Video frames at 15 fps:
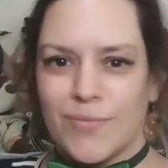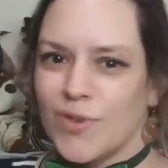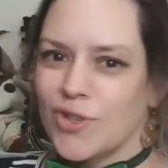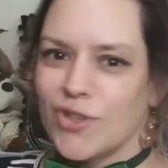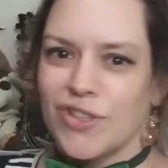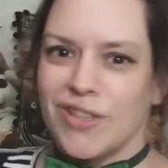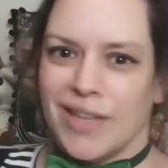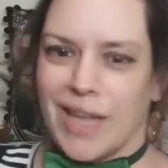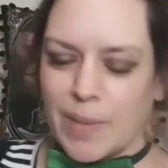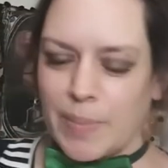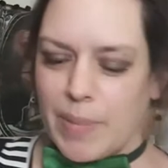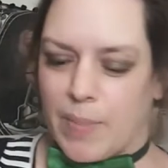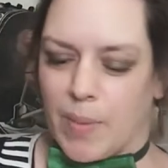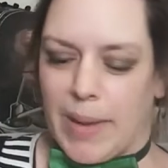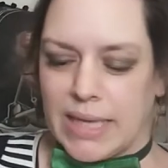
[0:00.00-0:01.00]
there's just a lot of
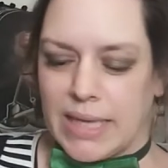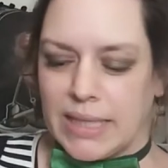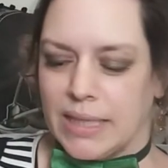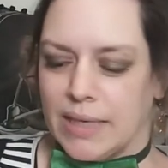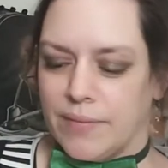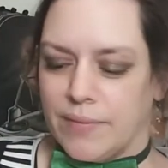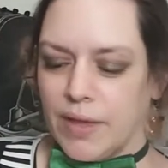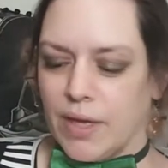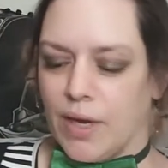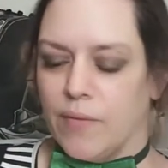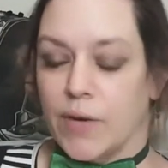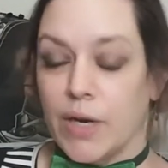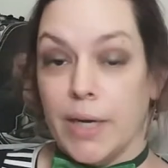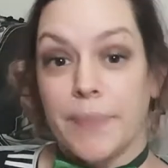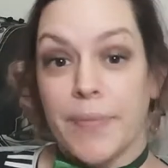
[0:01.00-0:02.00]
paper bags and everything over
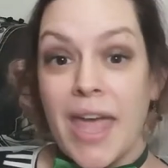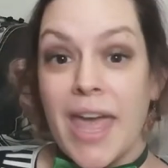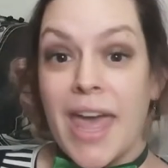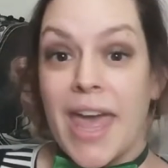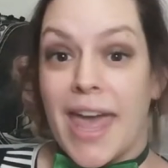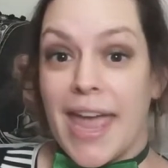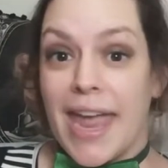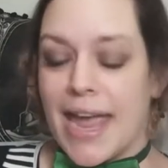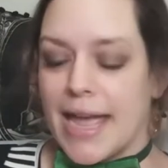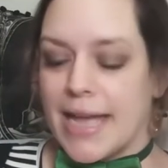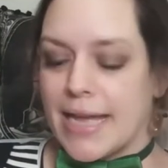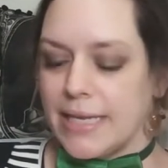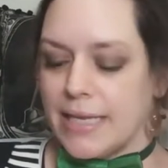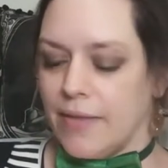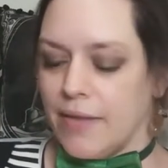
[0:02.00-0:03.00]
here.
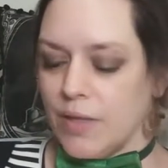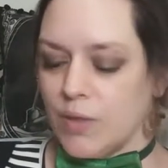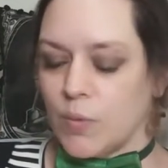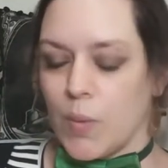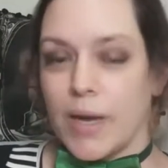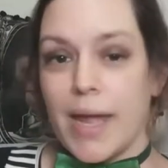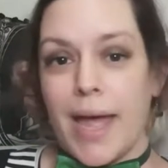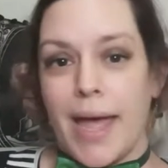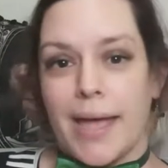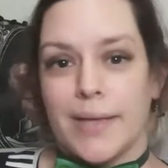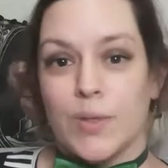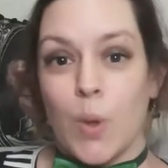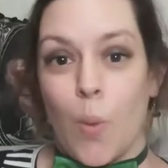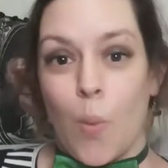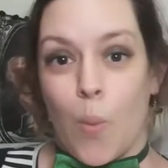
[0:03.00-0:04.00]
And then this one
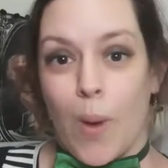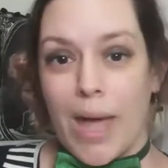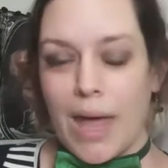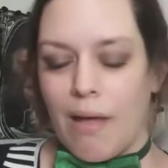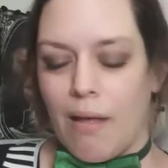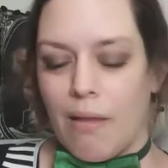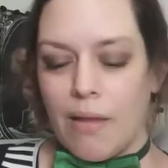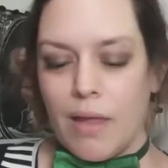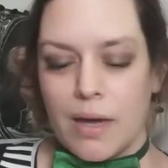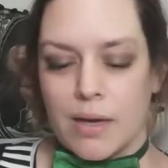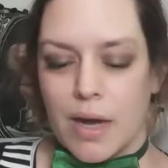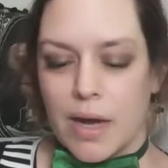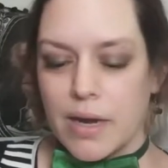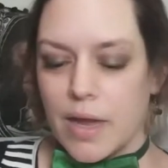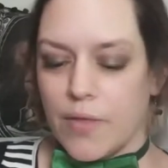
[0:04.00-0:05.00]
as well.
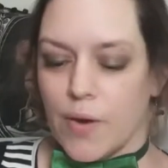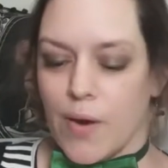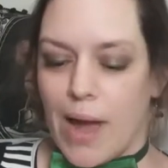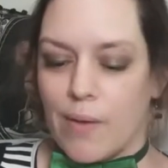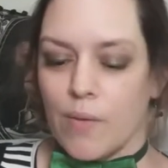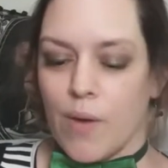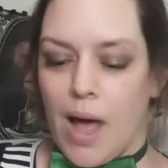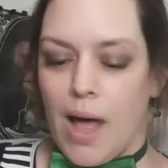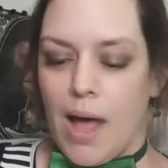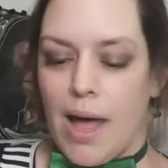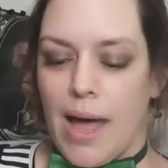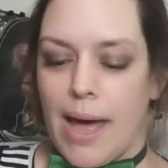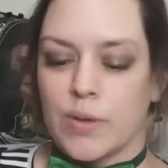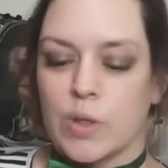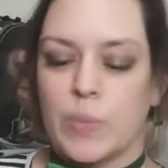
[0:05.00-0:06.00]
Another uh,
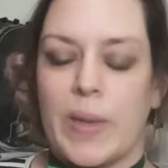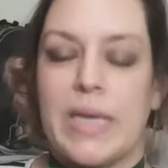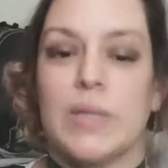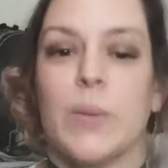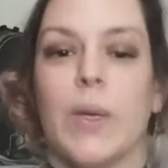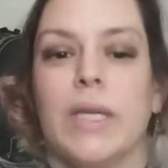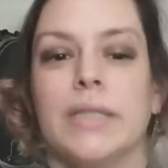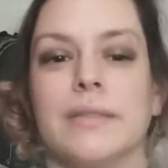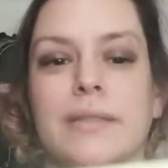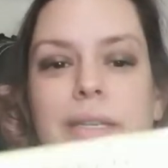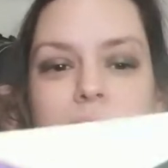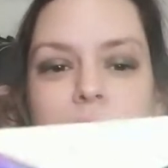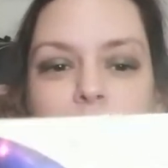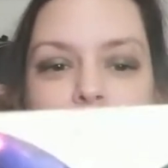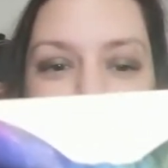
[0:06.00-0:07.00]
outer space one,
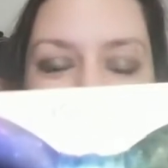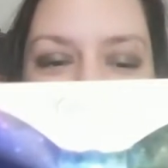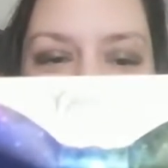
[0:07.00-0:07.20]
like a space